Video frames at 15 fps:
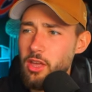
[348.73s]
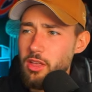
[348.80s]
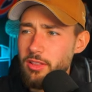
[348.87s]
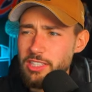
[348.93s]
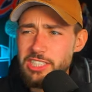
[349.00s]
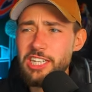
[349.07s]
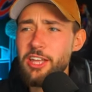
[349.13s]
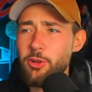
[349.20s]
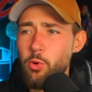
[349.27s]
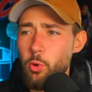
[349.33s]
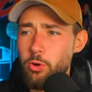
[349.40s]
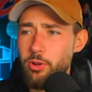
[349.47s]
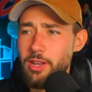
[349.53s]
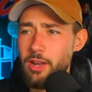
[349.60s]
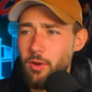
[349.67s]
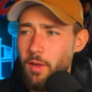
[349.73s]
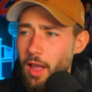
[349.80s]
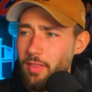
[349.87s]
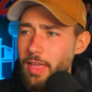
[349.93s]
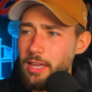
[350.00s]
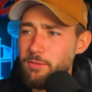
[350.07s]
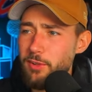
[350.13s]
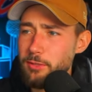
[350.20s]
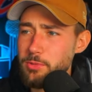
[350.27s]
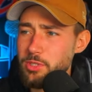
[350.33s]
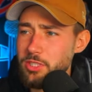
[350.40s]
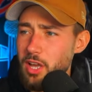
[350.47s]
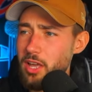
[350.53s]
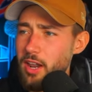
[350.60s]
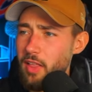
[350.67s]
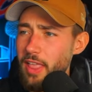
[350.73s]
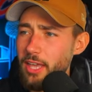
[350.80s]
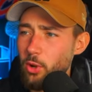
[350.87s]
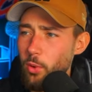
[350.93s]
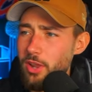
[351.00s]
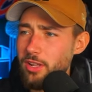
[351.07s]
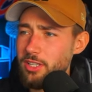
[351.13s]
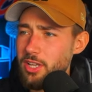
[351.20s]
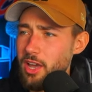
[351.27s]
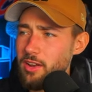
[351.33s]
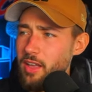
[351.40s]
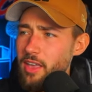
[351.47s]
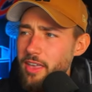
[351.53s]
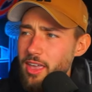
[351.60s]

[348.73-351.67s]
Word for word: Let's take a corner here. I like Phillips a ton. I like Green a ton.